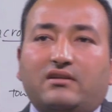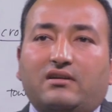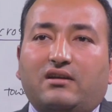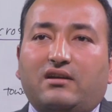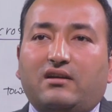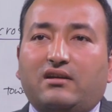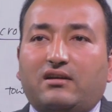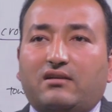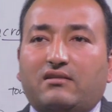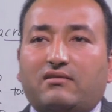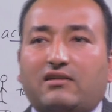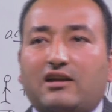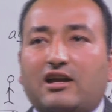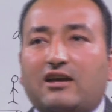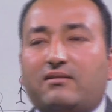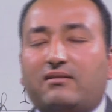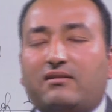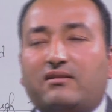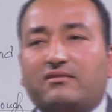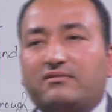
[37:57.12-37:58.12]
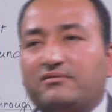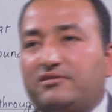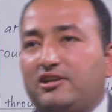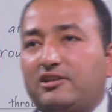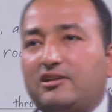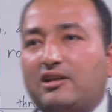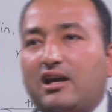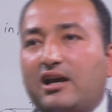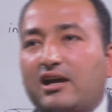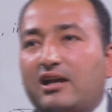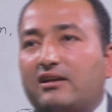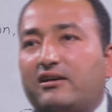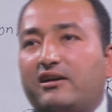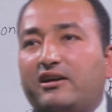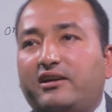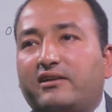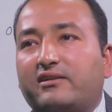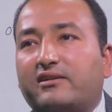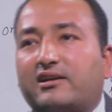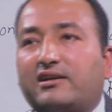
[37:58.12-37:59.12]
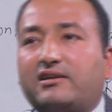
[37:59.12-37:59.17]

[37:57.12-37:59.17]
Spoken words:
Gita and Hari.